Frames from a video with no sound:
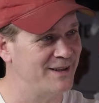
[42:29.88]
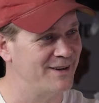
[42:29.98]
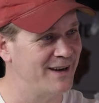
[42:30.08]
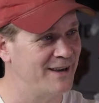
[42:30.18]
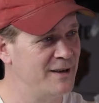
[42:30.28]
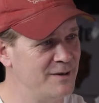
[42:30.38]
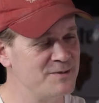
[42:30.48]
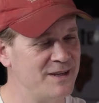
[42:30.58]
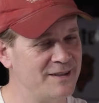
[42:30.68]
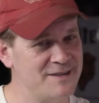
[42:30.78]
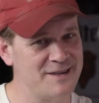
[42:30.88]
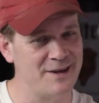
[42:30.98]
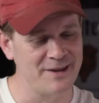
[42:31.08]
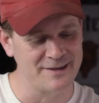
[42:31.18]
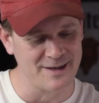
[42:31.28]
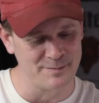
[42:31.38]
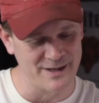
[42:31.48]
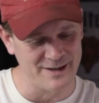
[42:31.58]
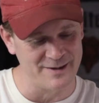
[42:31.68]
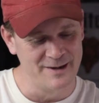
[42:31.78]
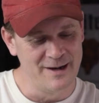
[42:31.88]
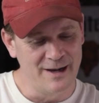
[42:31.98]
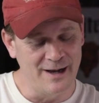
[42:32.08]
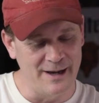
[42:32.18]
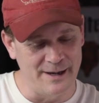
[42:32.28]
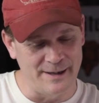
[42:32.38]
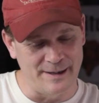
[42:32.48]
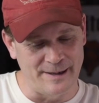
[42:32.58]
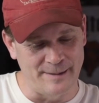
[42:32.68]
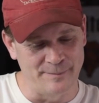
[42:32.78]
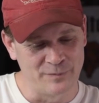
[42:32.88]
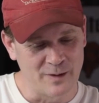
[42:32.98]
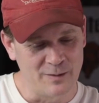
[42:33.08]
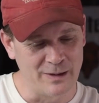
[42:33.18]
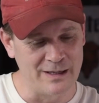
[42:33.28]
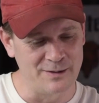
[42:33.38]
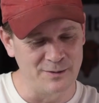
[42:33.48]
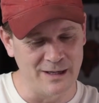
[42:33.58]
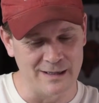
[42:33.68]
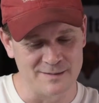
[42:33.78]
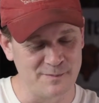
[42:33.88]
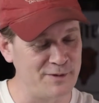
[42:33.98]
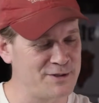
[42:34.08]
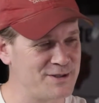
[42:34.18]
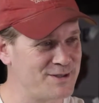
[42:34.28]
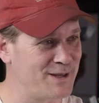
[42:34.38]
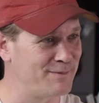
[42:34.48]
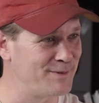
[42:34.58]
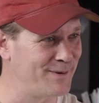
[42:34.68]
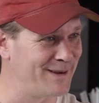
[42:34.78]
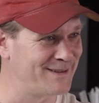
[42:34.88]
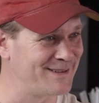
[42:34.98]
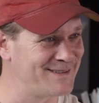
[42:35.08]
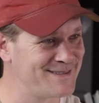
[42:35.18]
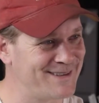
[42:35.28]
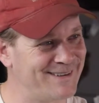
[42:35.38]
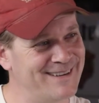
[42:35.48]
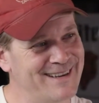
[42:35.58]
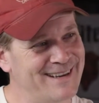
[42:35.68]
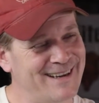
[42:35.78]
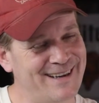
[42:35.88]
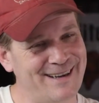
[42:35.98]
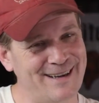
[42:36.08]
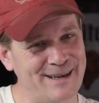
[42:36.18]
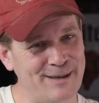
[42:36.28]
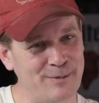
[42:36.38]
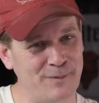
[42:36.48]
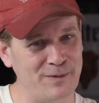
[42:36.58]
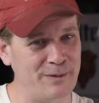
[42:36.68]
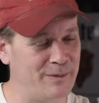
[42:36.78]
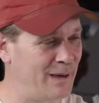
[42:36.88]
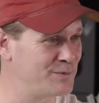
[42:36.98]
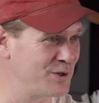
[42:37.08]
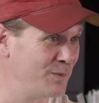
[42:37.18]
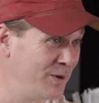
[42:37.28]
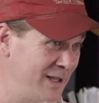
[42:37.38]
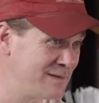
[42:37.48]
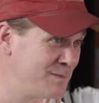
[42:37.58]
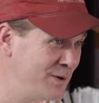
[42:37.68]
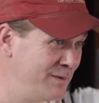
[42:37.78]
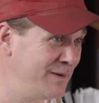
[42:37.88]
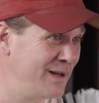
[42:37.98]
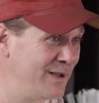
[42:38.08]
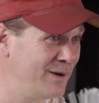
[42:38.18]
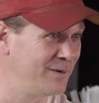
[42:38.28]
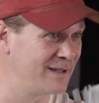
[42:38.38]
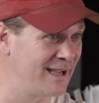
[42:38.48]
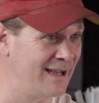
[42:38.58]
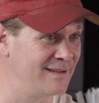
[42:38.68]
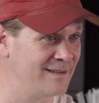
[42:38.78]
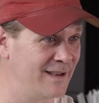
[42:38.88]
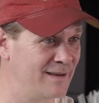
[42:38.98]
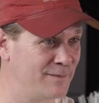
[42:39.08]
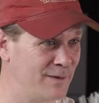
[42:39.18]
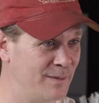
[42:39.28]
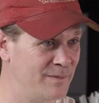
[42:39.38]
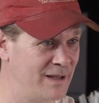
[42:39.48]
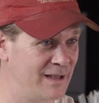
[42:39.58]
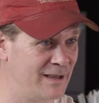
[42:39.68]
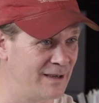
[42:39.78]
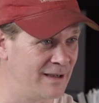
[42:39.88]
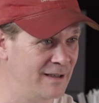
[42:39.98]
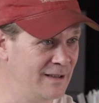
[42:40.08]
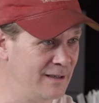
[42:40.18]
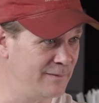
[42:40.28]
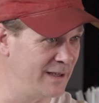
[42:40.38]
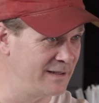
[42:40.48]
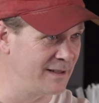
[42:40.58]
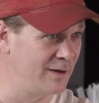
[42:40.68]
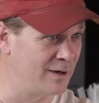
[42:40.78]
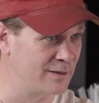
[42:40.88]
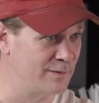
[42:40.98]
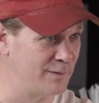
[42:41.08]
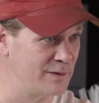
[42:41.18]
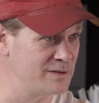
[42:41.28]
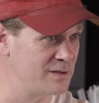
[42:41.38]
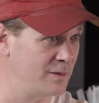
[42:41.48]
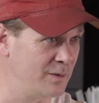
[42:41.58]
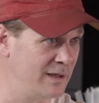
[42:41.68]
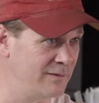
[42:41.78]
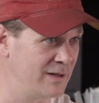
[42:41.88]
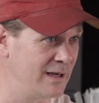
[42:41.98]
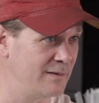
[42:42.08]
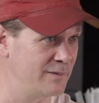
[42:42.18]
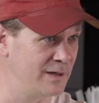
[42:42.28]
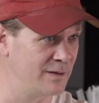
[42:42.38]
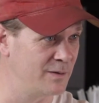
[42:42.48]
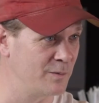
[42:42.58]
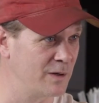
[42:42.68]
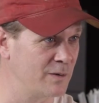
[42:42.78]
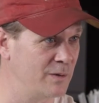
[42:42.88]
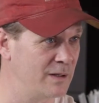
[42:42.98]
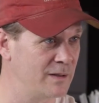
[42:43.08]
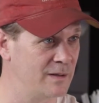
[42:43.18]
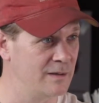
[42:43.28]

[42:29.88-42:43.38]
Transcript: there. Yeah, it was neat to see all that come together. We got to do, some fishing stuff, though, out there. So hopefully, I'm sure we'll get some good video and content from the event on August 1st. So we'll have a lot of video to work with. And